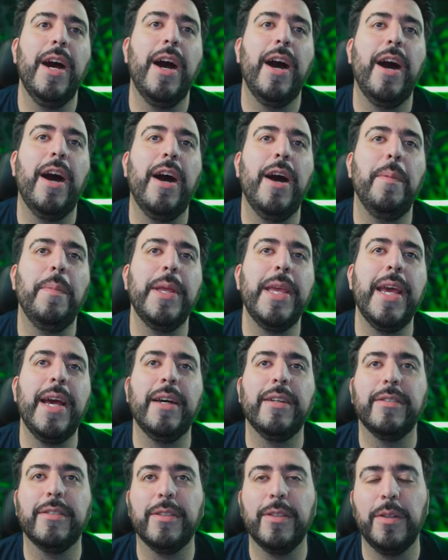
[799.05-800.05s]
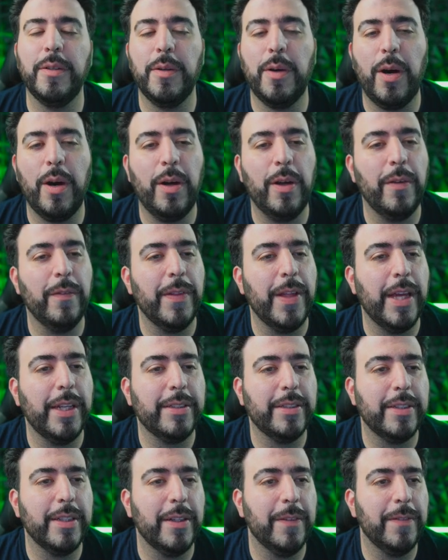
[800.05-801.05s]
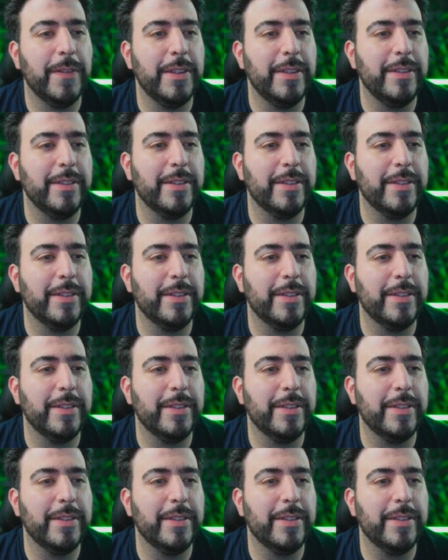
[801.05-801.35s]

Uh, but yeah, so all of that stuff is